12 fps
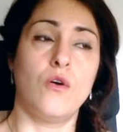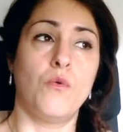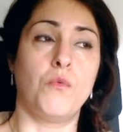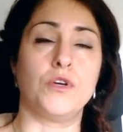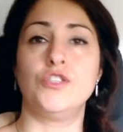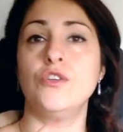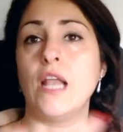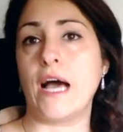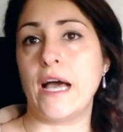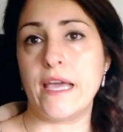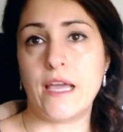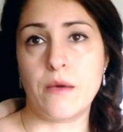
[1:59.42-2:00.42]
what you
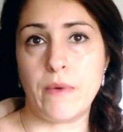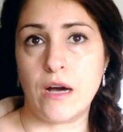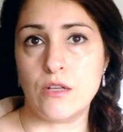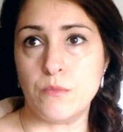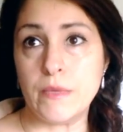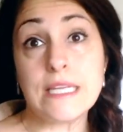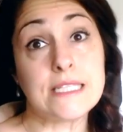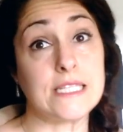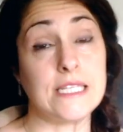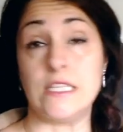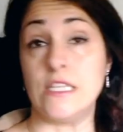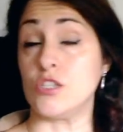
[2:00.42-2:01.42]
like about big
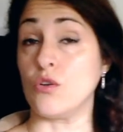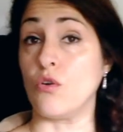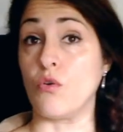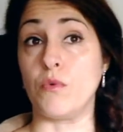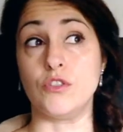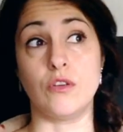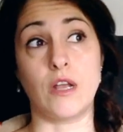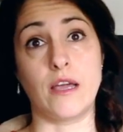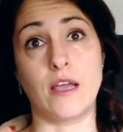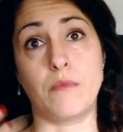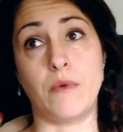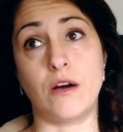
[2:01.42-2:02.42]
cities or what you
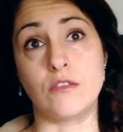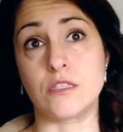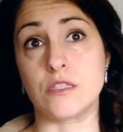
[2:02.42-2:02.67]
like about